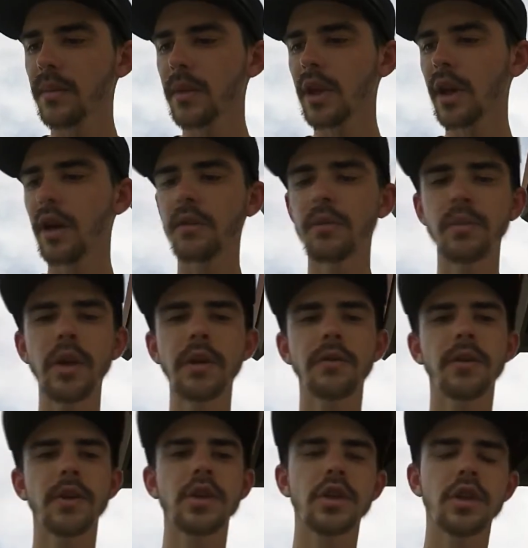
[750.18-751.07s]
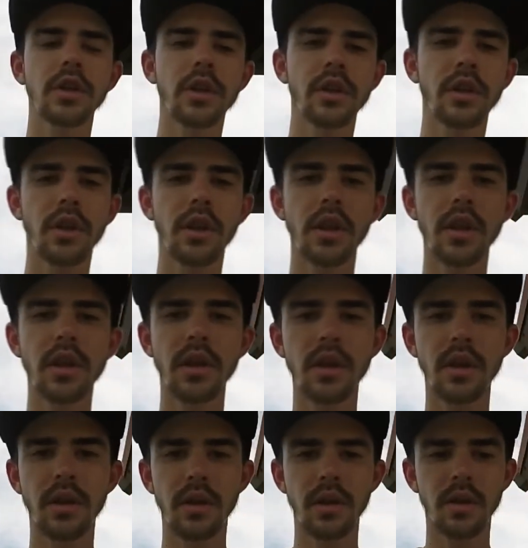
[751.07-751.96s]
of me fishing
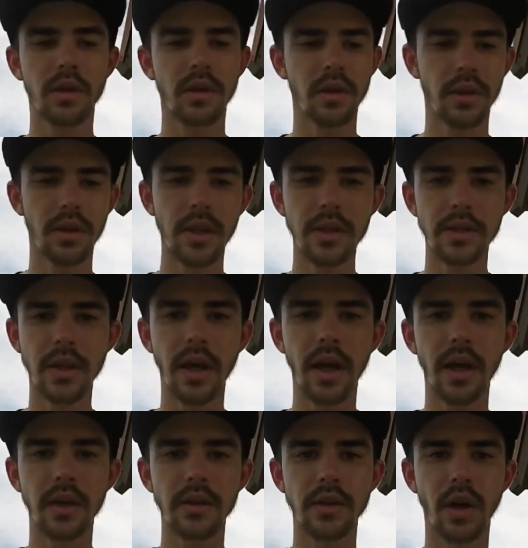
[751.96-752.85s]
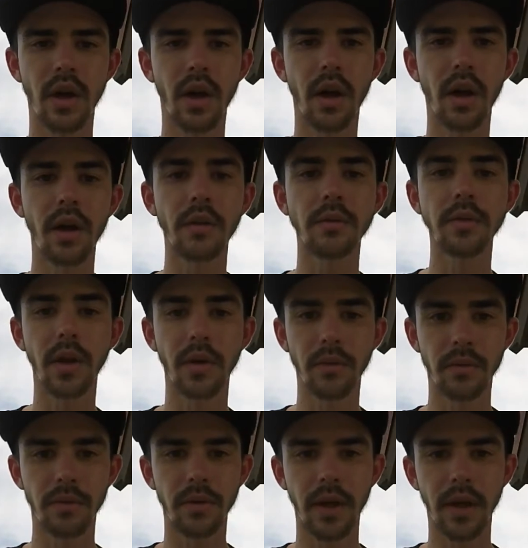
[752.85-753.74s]
these guys on a float
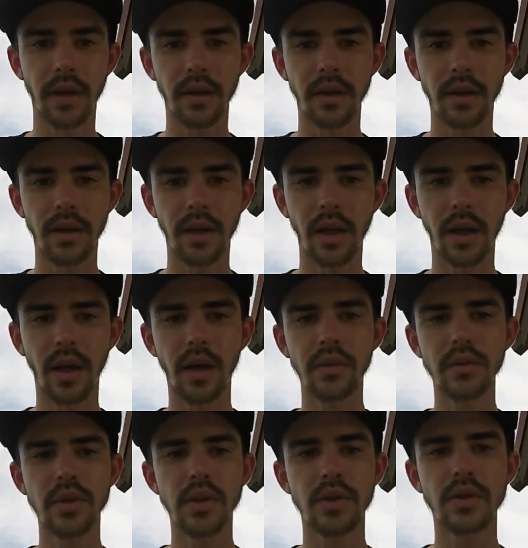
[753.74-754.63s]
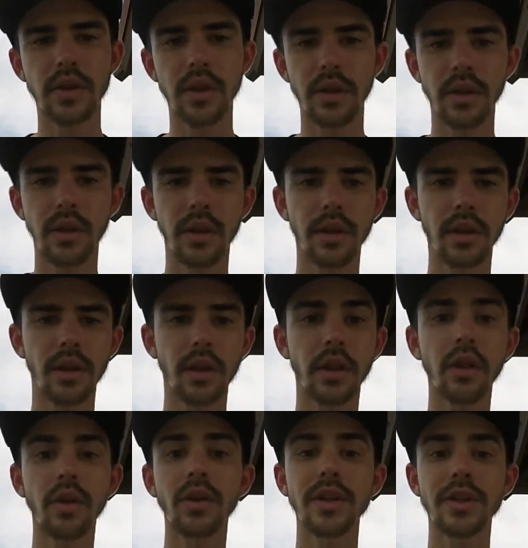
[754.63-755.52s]
and fly, and I was using the
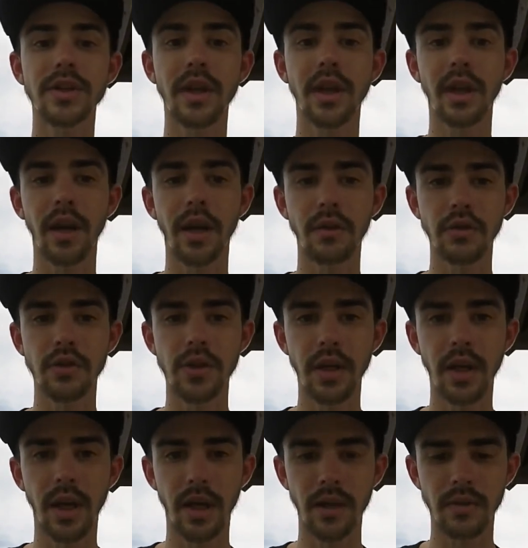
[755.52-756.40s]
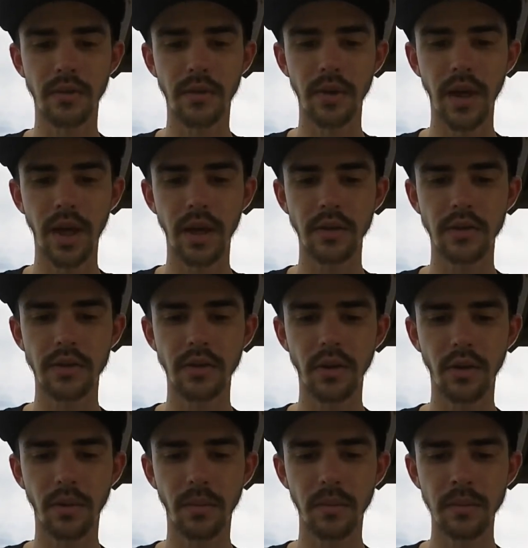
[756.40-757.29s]
32nd ounce jig heads for that.
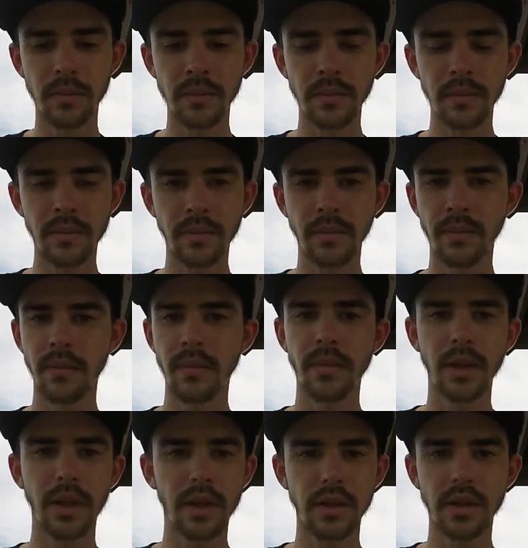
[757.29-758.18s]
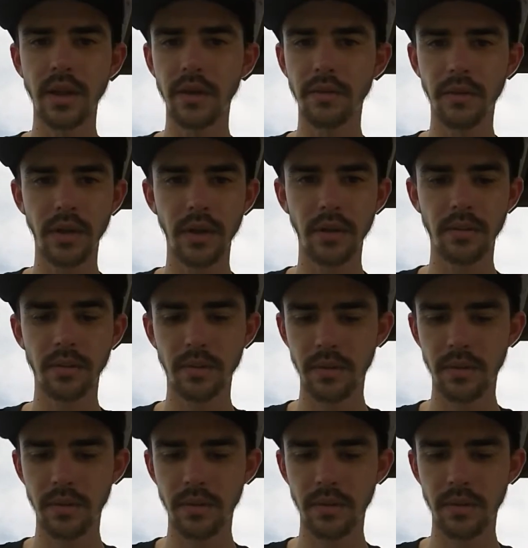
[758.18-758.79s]
So definitely